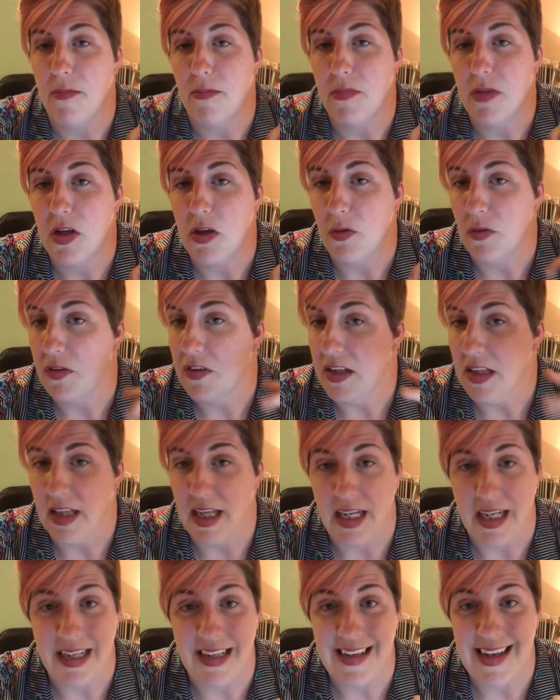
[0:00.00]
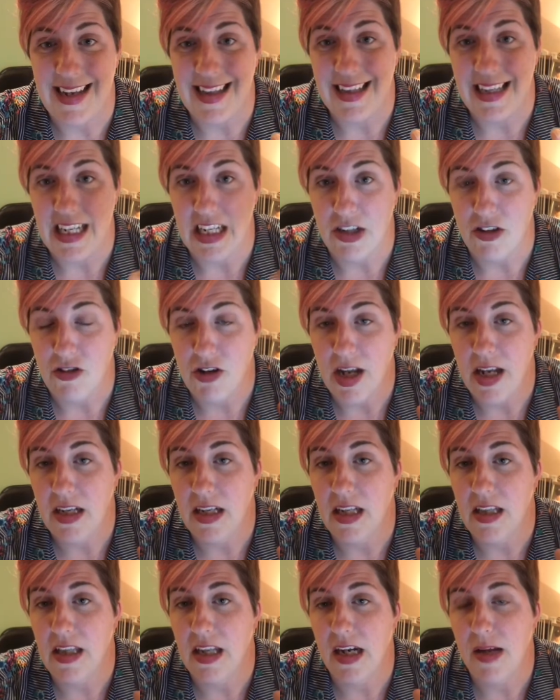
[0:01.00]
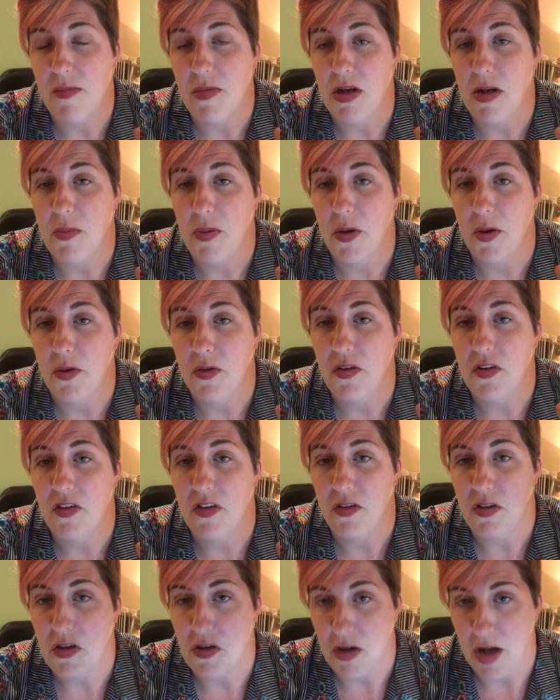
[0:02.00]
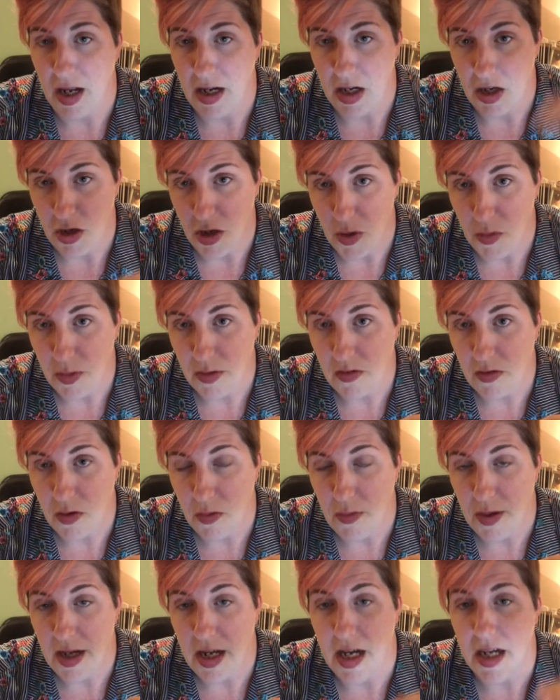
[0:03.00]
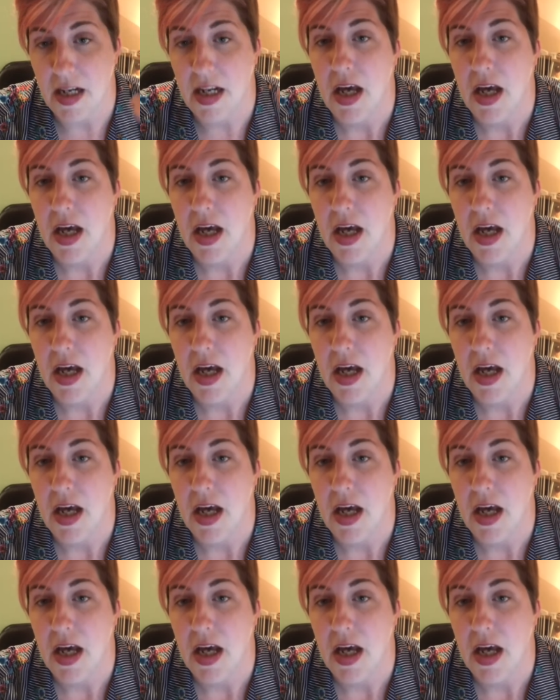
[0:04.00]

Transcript: You'll see like a daily agenda that I'm going to post so you kind of know what's going on.